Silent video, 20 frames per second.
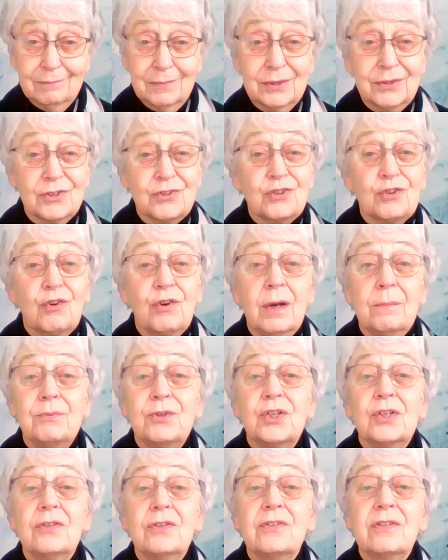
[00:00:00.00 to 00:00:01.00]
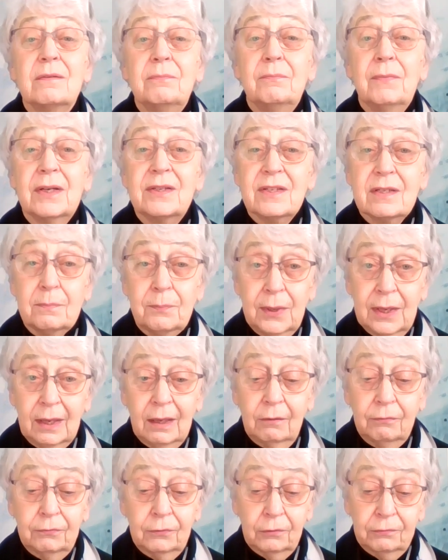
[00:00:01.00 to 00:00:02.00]
But the scriptures must
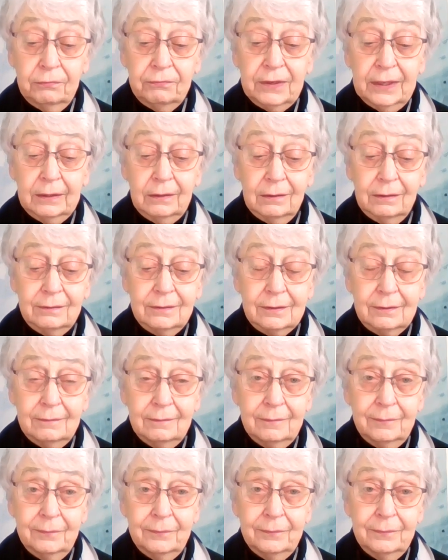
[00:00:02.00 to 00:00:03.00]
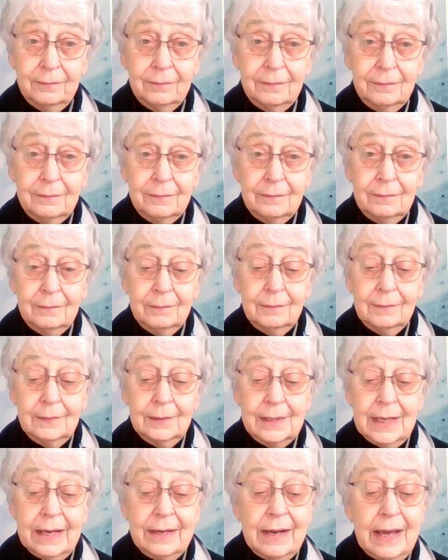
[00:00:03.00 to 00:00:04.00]
be fulfilled.
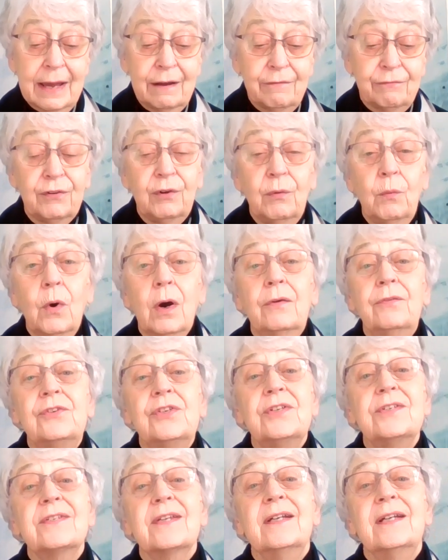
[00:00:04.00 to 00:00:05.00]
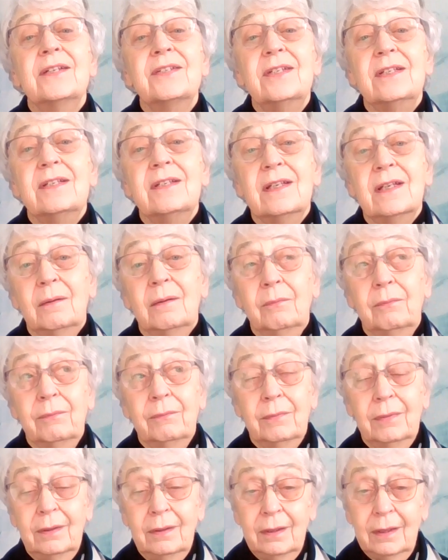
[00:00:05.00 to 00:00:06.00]
Then everyone deserted
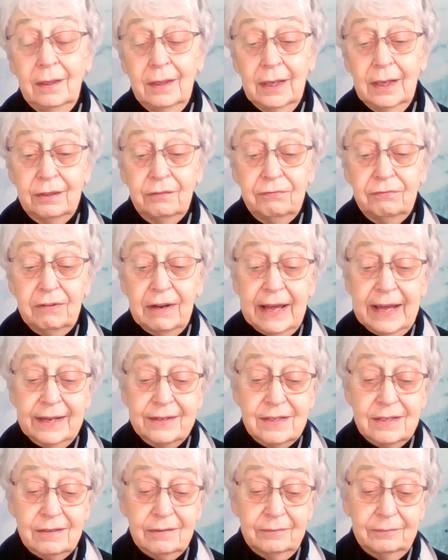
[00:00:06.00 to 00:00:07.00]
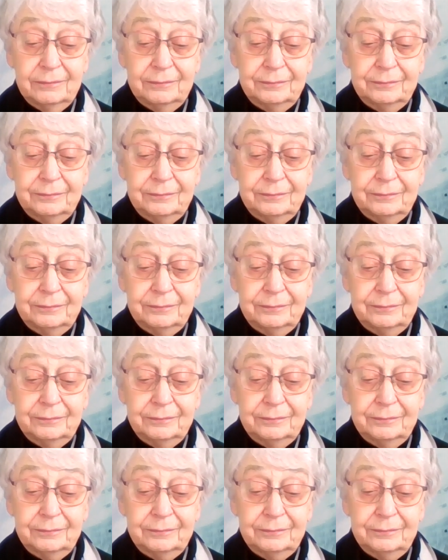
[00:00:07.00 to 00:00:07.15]
him and fled.